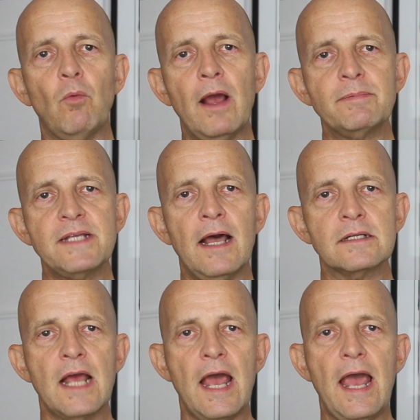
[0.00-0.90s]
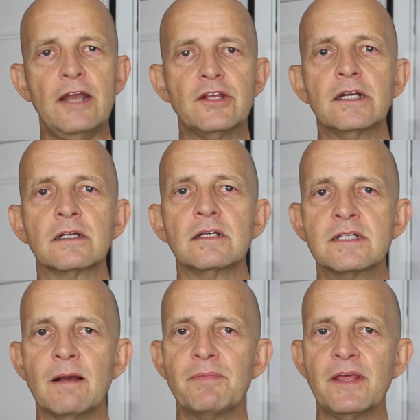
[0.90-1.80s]
wiped out and you get
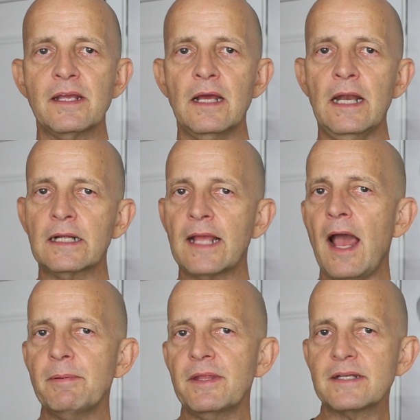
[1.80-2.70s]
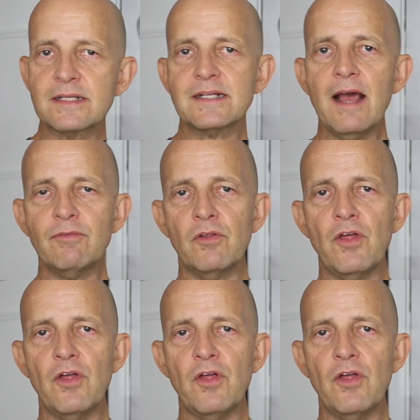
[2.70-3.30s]
something in a cabin that doesn't have all of